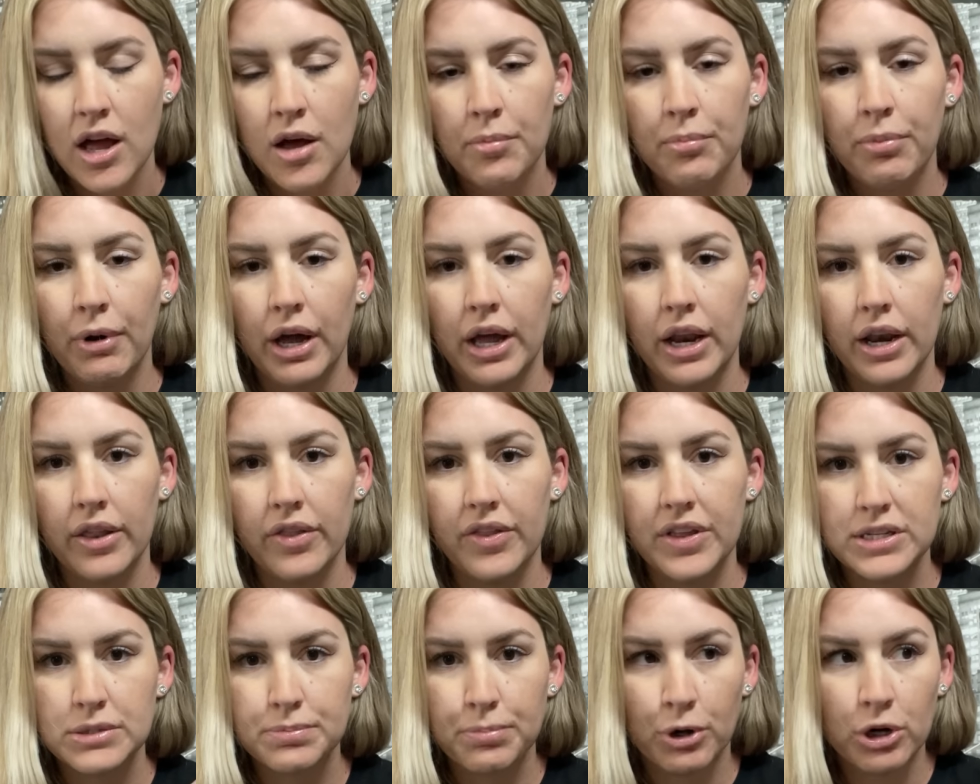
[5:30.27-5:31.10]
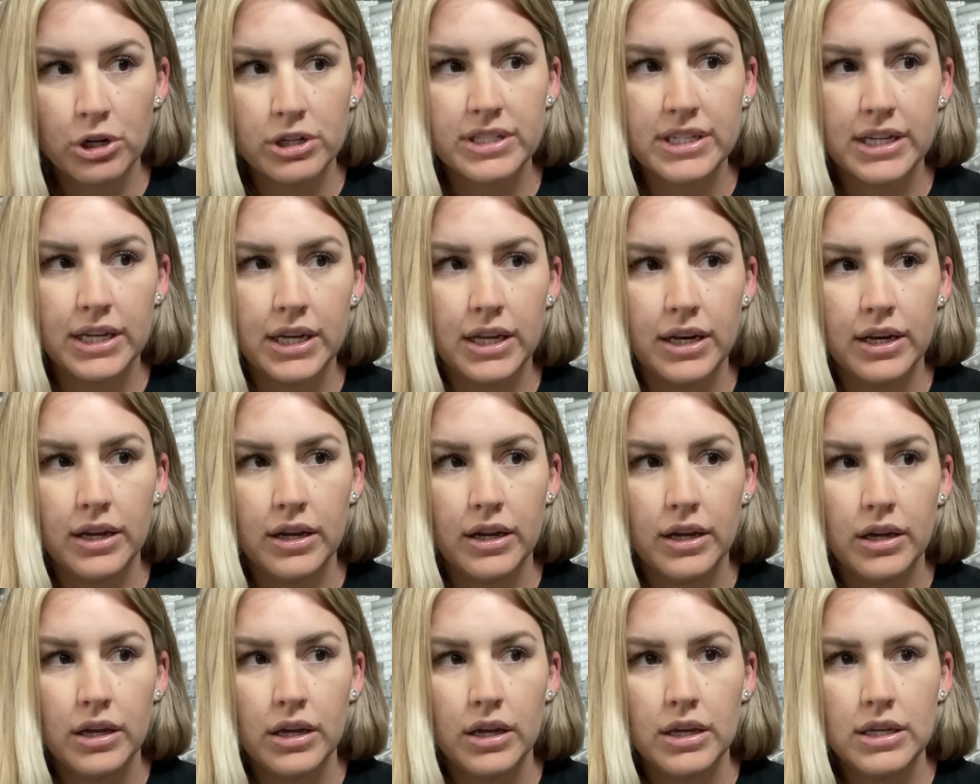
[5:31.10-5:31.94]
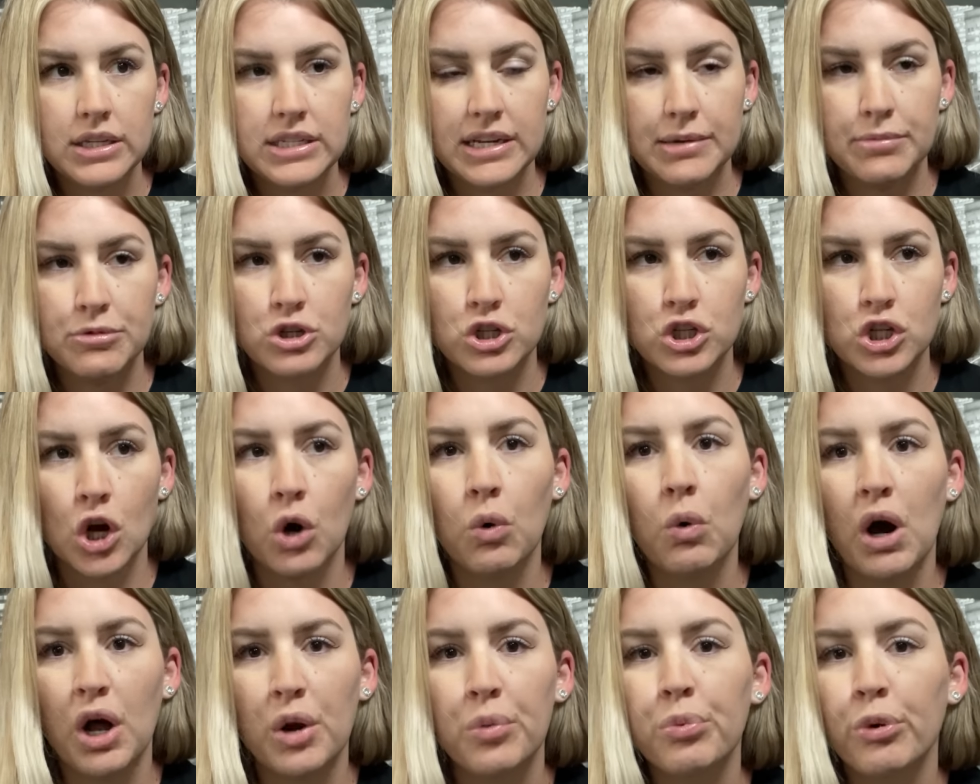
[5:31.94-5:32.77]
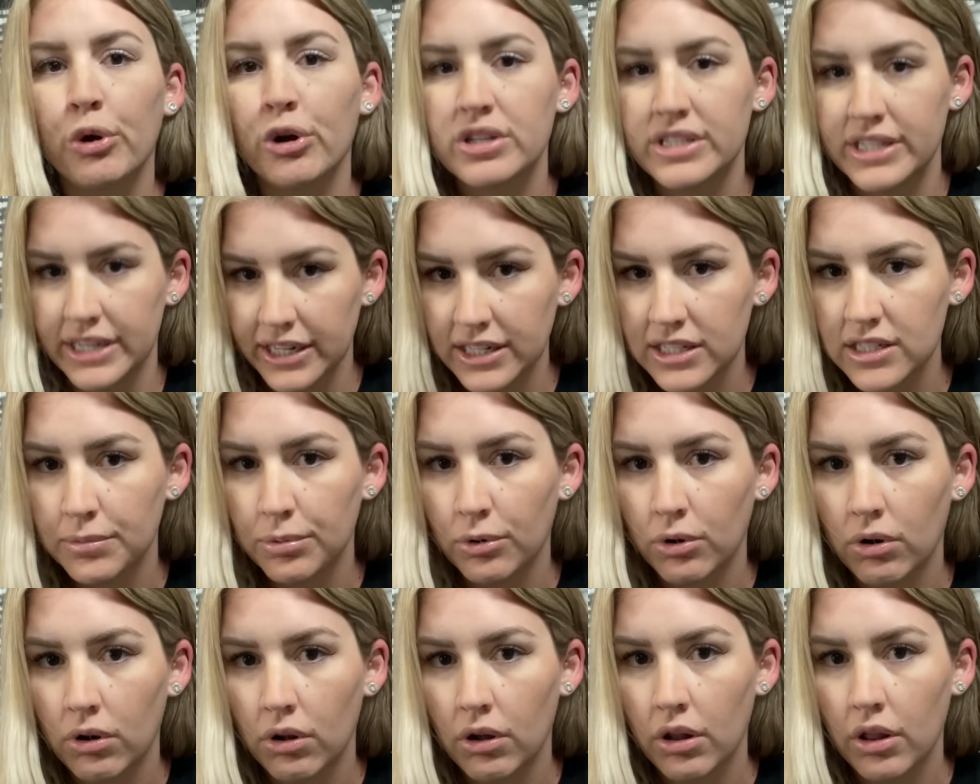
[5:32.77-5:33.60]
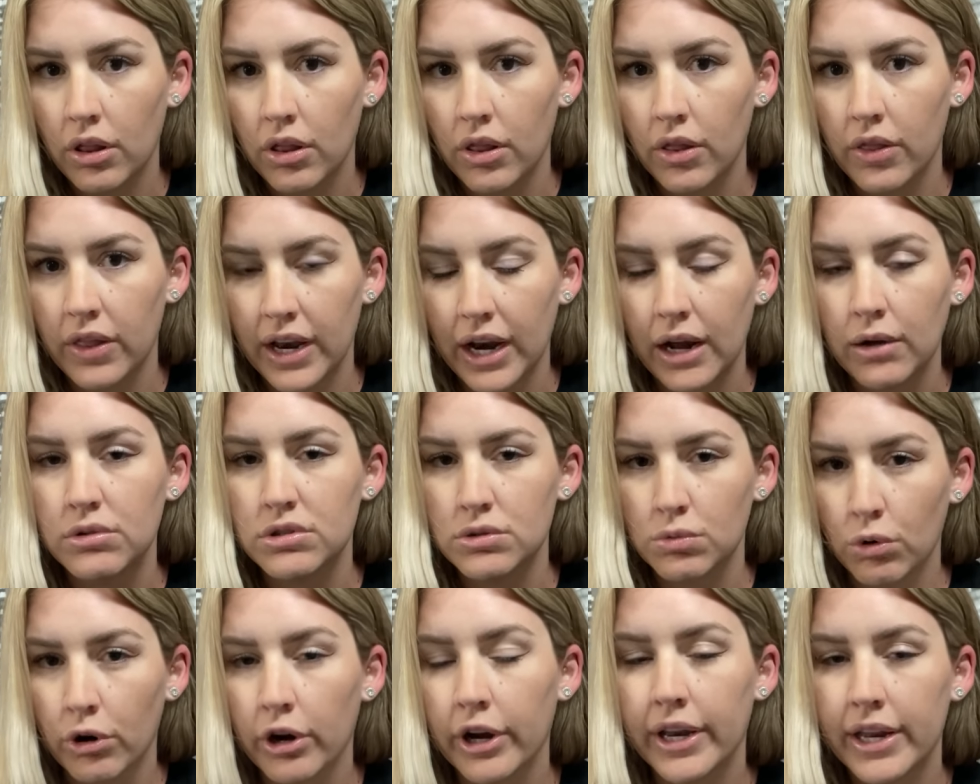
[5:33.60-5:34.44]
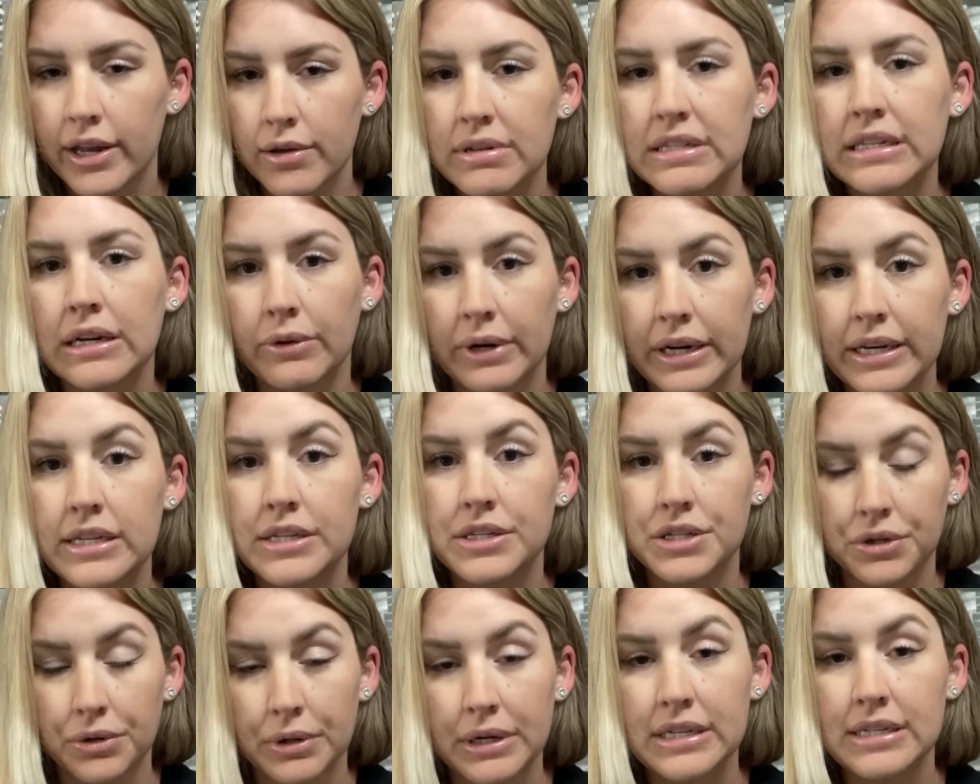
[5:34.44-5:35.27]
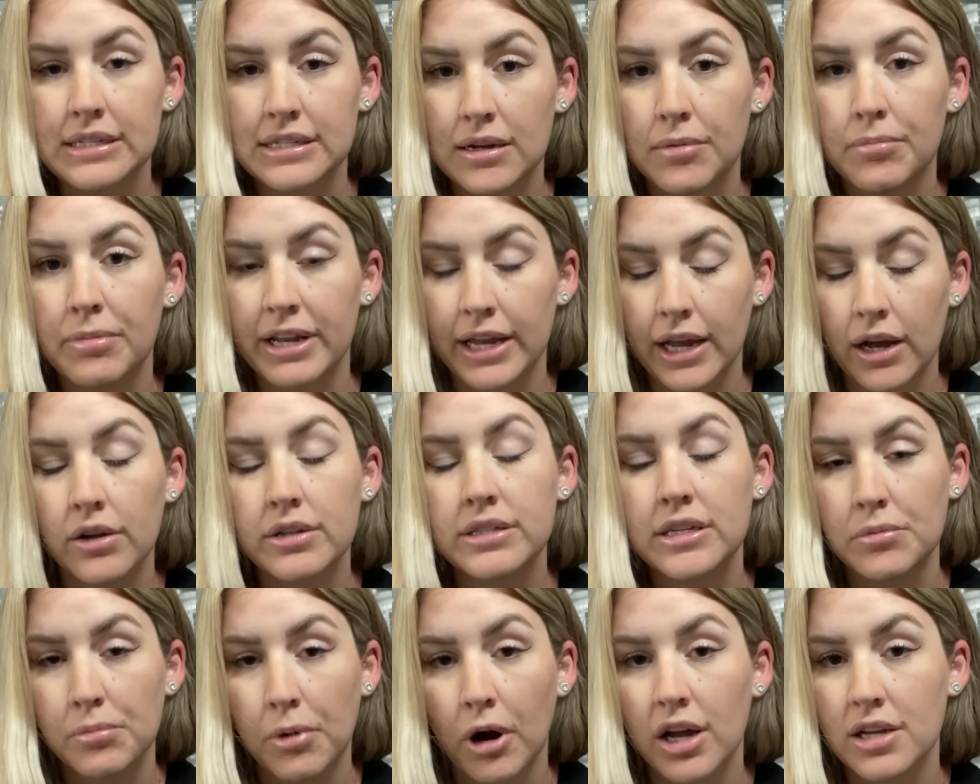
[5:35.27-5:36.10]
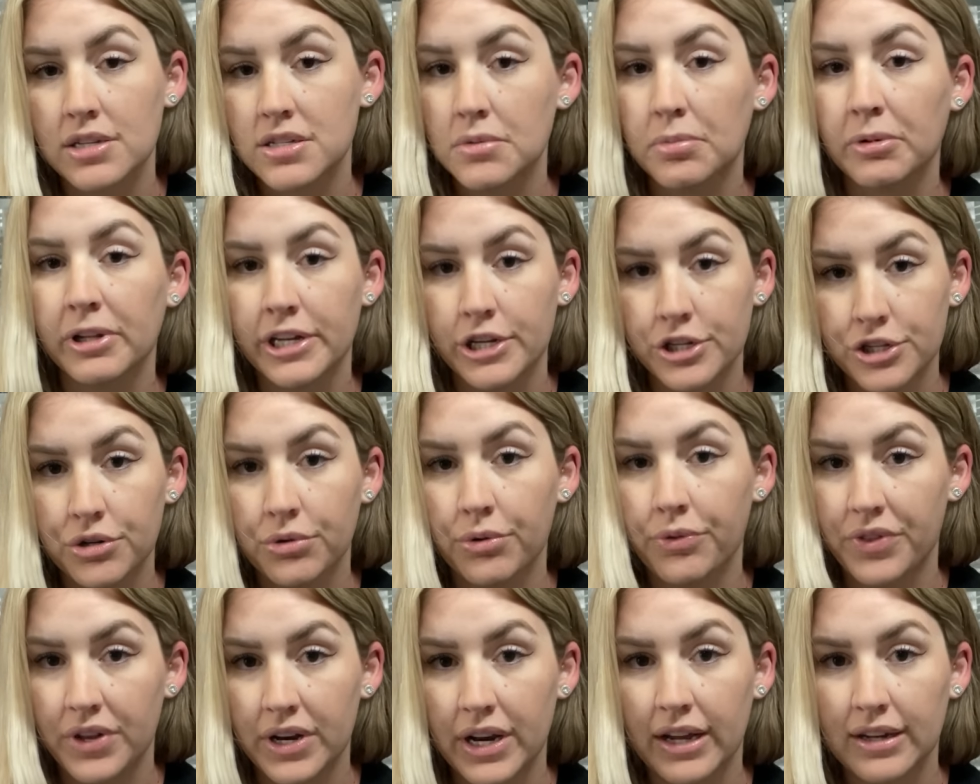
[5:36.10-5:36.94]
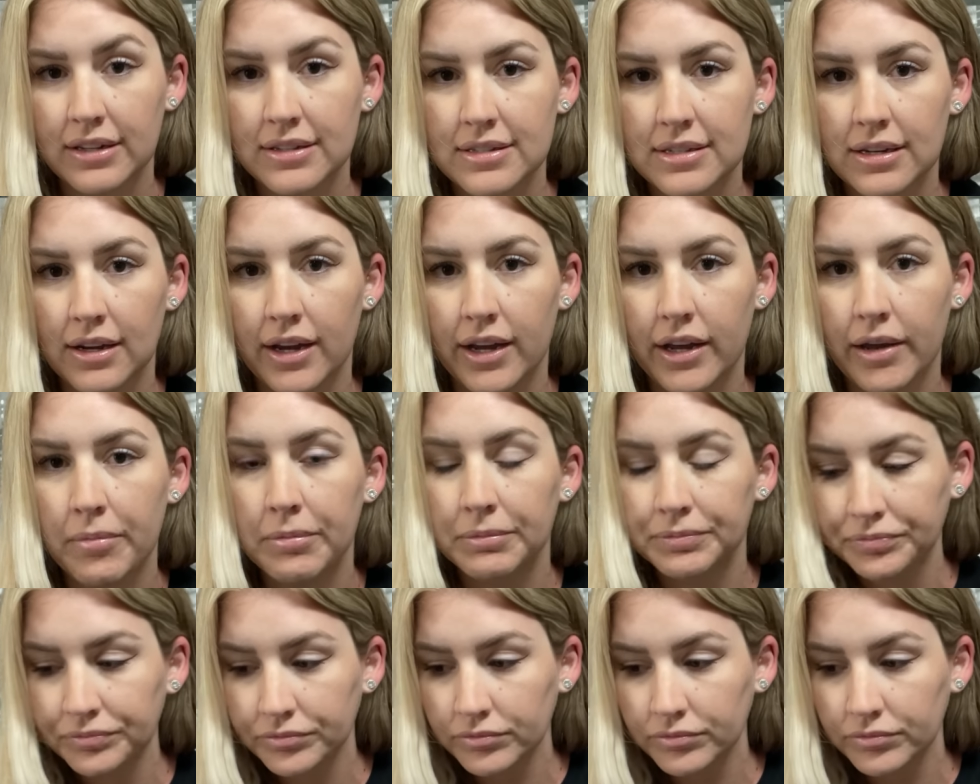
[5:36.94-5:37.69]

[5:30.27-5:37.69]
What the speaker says: but this person seemed so unpredictable that I was worried he was going to do it to somebody else and possibly shoot the next time.